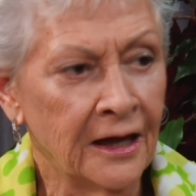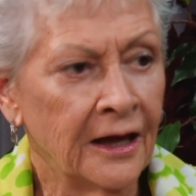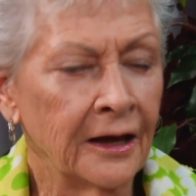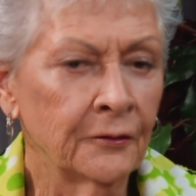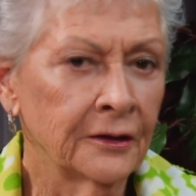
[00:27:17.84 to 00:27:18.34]

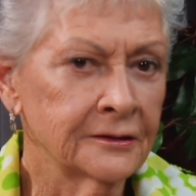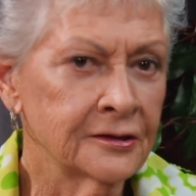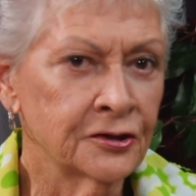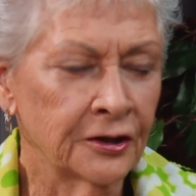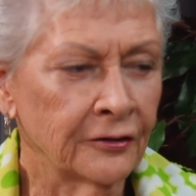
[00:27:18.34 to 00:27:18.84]
And we like to
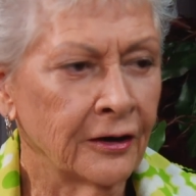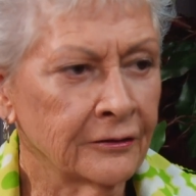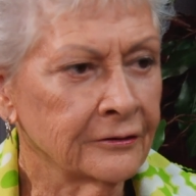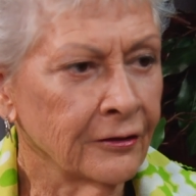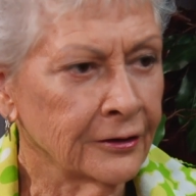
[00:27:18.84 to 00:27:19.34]
share our
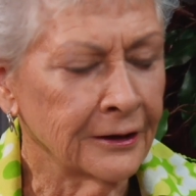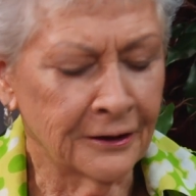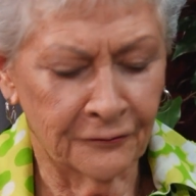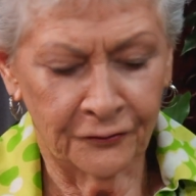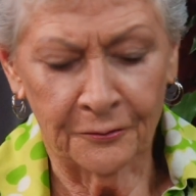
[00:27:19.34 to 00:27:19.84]
gardening
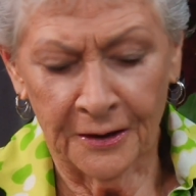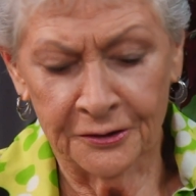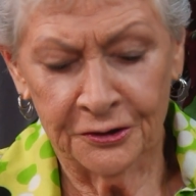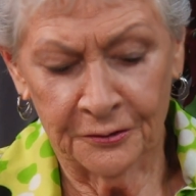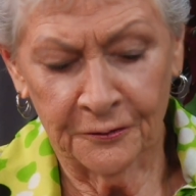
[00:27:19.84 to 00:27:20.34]

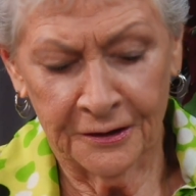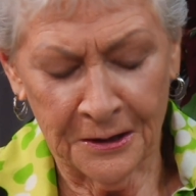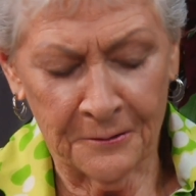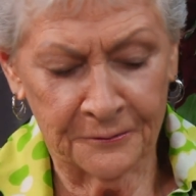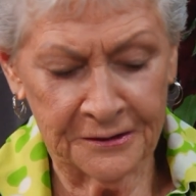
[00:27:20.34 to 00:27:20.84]
information with them.